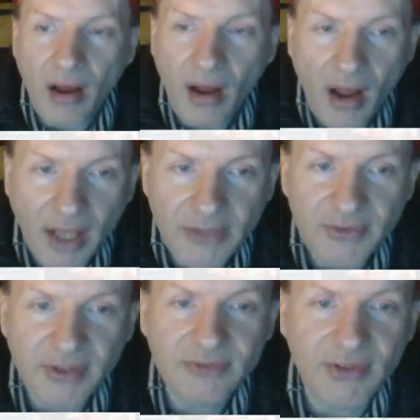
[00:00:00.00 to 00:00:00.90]

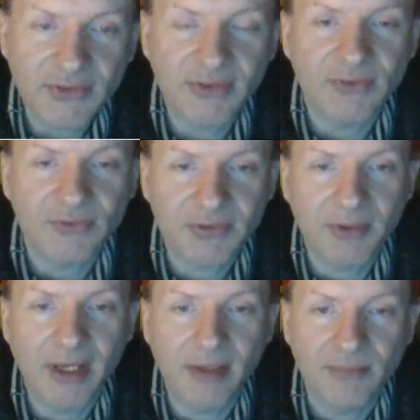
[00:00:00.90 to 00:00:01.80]
haunted distant
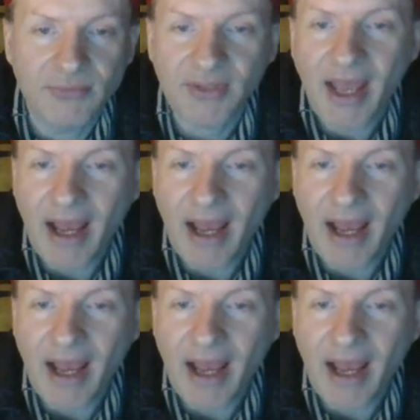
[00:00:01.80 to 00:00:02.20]
screams.